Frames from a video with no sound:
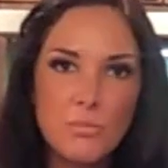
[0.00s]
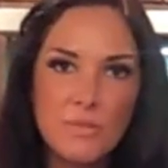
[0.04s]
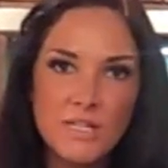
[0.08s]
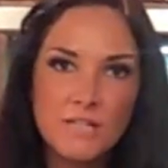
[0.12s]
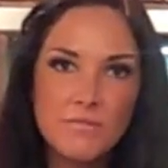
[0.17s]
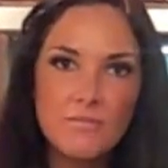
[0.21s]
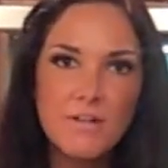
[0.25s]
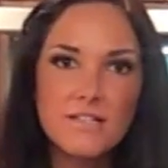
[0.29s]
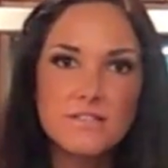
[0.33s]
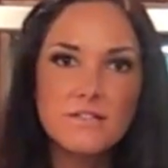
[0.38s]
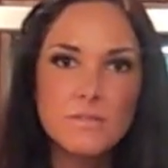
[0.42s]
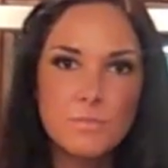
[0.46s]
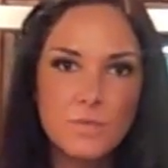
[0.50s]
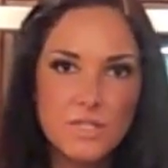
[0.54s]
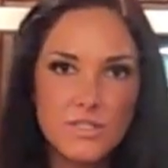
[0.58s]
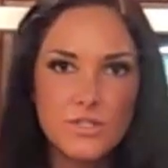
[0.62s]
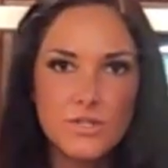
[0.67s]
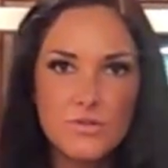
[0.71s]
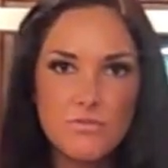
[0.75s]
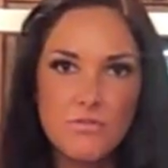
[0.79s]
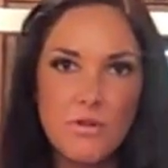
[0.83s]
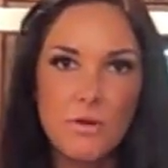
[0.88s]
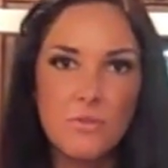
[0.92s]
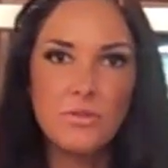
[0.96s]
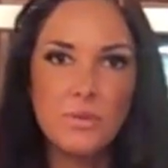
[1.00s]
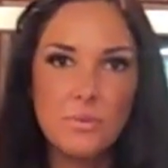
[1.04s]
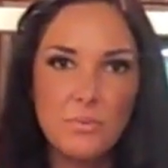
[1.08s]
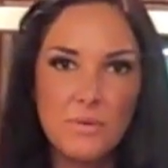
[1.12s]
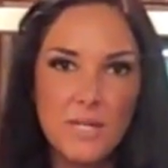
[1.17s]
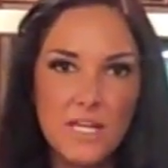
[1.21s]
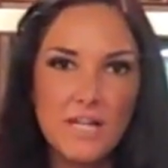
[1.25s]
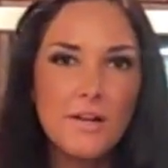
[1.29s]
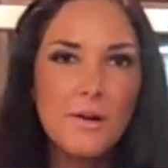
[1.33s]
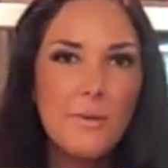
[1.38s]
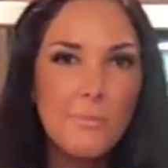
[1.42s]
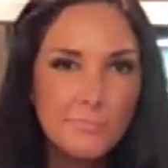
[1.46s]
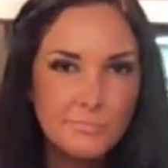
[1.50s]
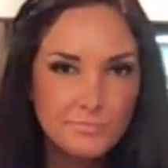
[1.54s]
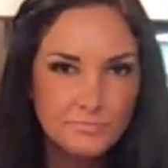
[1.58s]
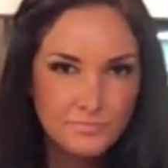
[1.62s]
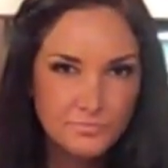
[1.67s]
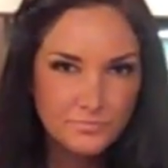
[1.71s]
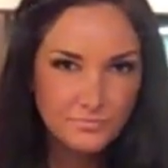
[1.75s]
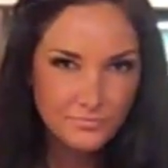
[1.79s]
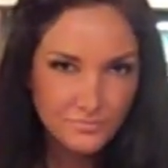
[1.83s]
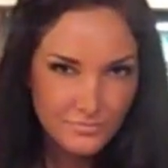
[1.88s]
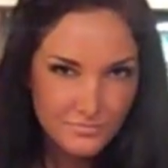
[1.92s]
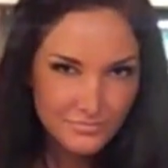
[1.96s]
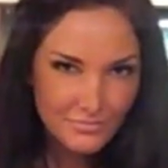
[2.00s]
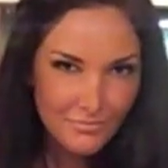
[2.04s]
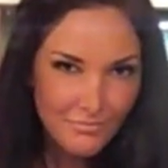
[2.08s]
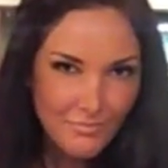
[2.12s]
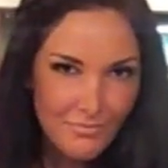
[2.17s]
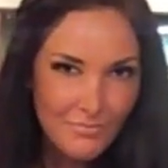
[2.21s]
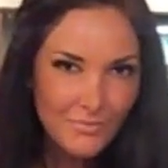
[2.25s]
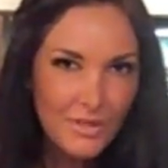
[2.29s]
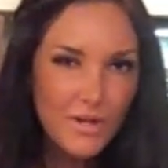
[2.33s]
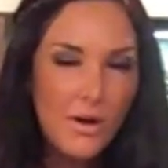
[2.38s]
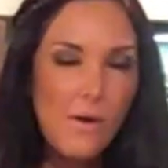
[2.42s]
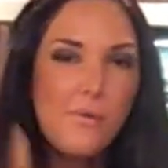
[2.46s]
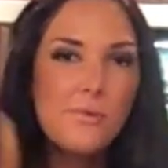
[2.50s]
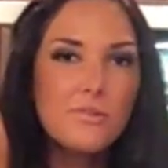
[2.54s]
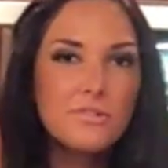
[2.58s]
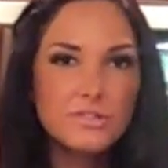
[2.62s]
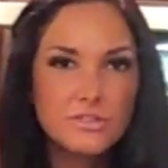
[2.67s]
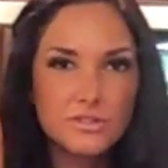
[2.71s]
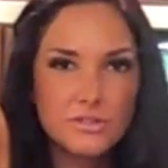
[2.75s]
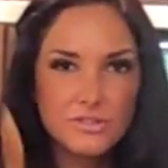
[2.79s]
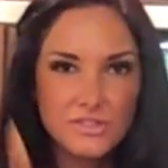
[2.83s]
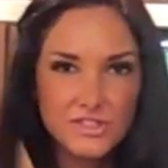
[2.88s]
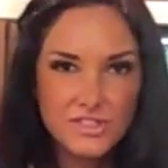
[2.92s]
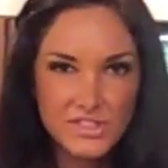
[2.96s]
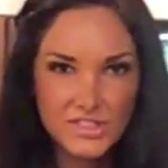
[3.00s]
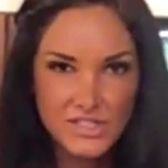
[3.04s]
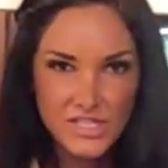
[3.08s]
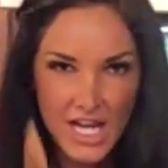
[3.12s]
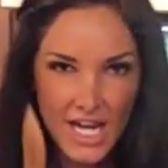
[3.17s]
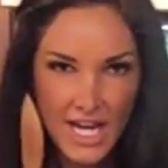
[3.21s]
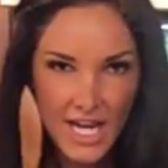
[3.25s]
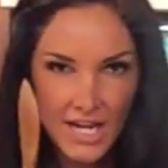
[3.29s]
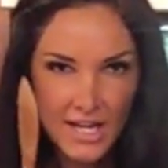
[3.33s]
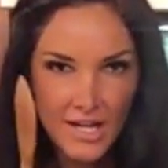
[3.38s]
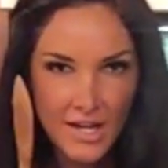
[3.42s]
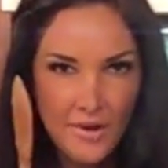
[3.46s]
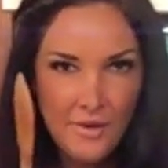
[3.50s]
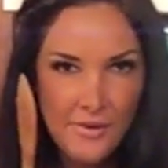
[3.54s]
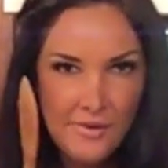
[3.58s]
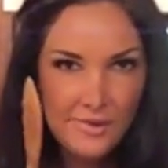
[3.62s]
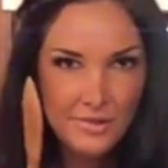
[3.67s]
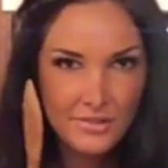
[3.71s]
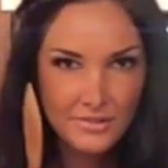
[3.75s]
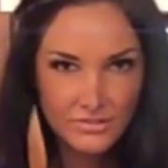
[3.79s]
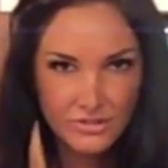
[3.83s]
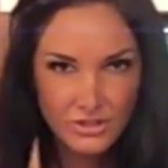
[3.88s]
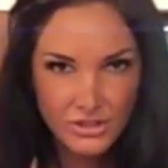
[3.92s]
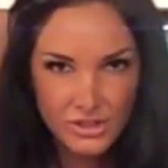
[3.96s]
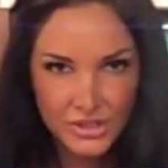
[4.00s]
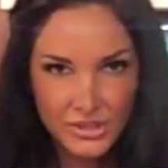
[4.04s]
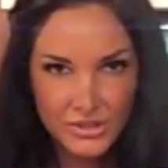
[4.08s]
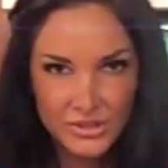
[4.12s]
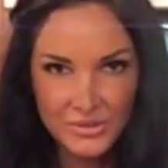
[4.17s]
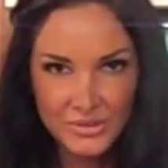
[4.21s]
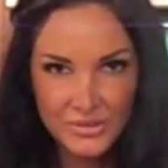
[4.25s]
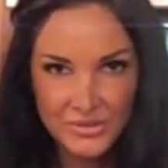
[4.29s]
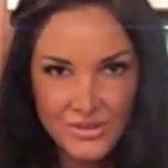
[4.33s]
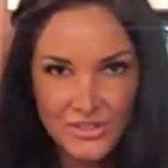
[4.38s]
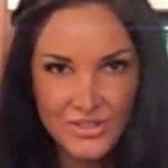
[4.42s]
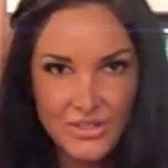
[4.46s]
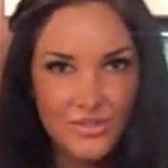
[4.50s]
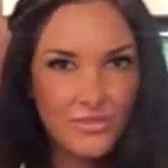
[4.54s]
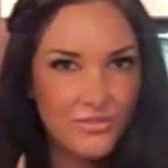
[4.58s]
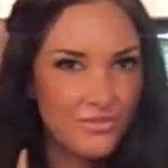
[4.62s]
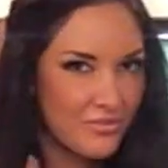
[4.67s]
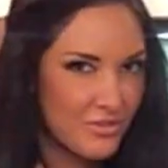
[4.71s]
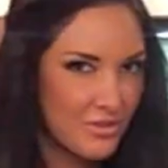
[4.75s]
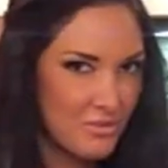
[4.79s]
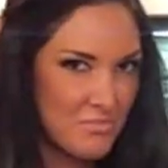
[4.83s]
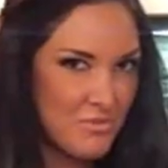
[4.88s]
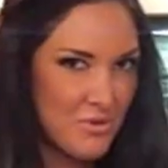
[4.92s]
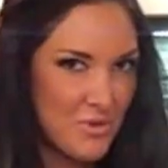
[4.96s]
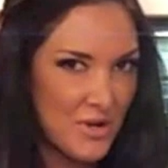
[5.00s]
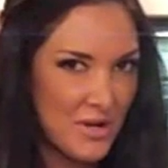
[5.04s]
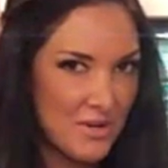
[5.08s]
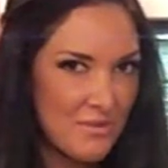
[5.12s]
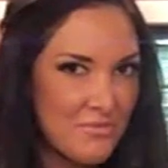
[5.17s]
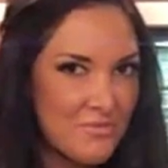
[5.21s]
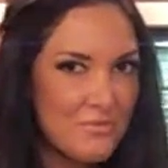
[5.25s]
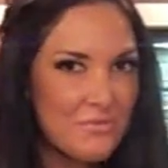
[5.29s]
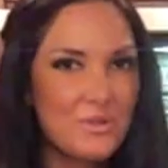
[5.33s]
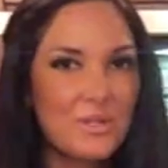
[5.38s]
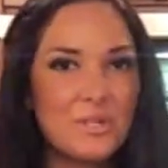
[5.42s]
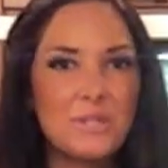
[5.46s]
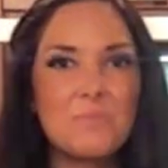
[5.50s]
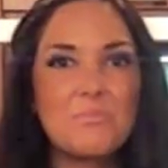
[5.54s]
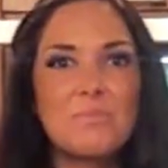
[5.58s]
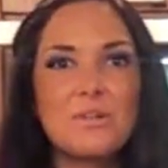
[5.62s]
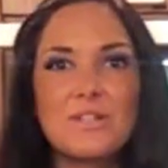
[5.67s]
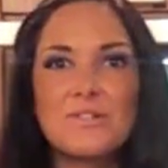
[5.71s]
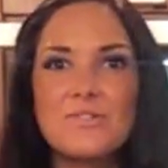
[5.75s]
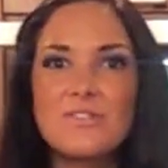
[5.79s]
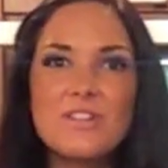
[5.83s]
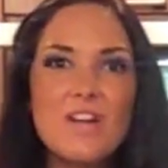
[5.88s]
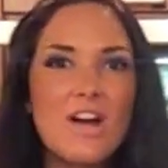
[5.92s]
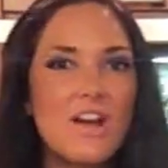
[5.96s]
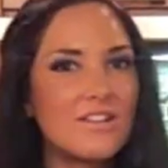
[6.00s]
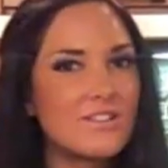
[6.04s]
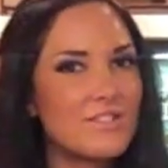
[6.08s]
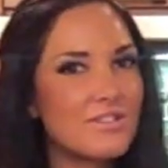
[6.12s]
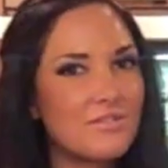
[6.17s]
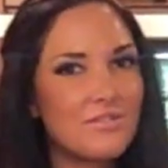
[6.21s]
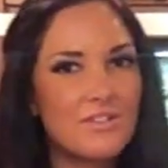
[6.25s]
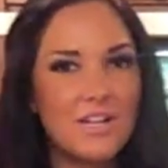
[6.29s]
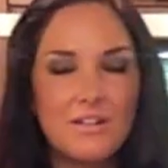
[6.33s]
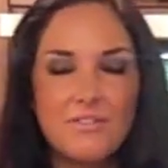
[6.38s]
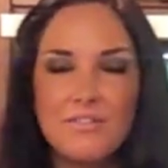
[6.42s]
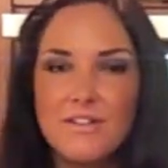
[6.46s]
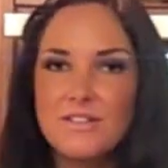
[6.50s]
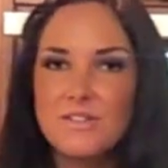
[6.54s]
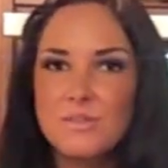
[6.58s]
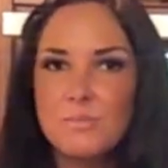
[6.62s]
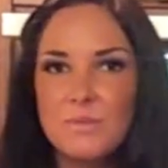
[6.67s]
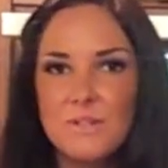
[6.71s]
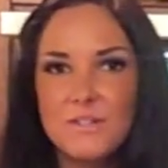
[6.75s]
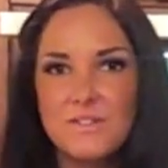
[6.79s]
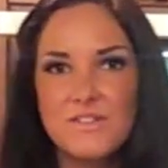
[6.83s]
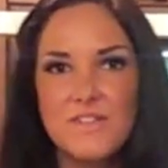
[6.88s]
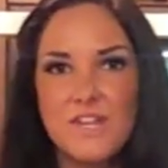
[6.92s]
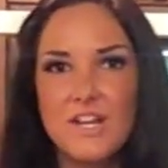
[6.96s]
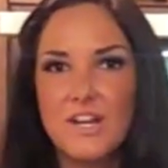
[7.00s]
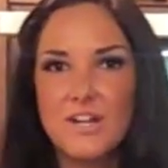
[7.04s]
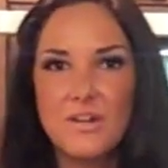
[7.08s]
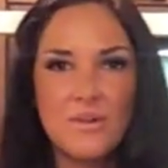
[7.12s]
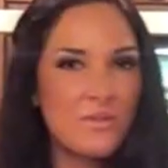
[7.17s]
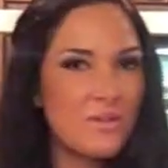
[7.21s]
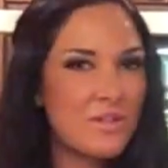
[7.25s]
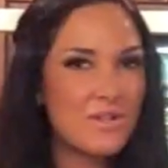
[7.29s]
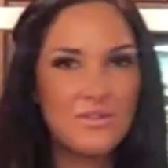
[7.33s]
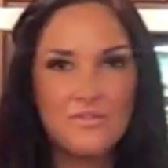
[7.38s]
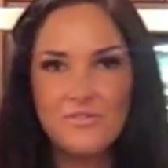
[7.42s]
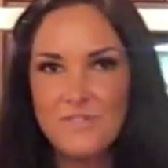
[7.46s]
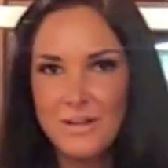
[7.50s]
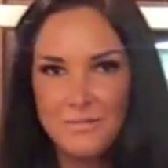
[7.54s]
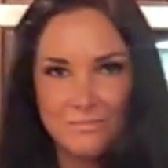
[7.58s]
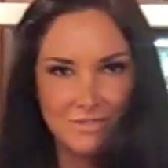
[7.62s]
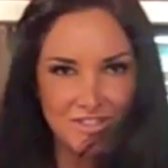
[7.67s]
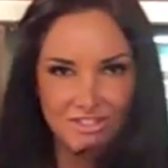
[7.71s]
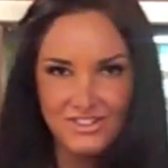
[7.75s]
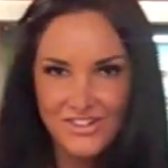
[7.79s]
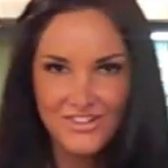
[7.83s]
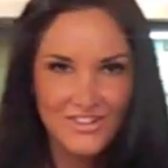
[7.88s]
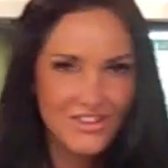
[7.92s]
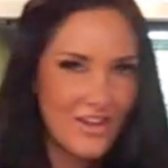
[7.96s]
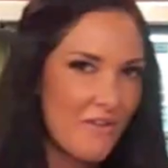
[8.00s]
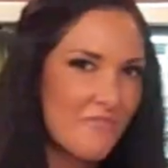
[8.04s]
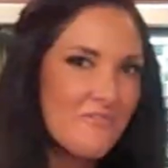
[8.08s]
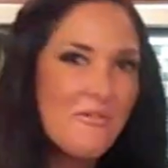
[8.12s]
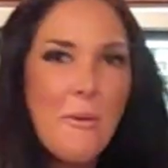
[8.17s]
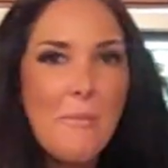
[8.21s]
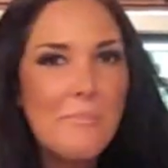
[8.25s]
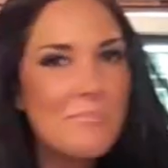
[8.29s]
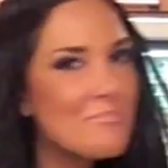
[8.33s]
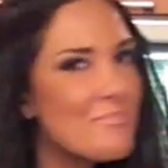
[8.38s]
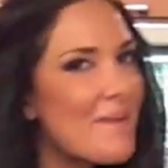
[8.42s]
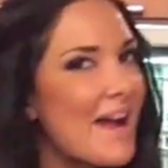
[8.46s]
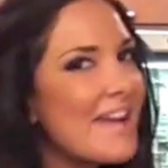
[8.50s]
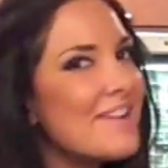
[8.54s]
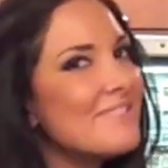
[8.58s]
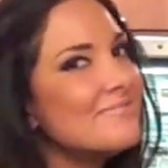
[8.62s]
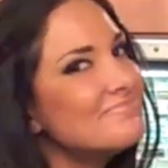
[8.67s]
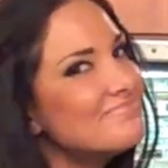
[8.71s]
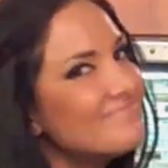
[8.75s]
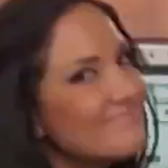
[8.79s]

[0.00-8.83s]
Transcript: many recipes throughout the week. So stay tuned for more. We're gonna bring you tons of great recipes that I know that your family's gonna love. Bye.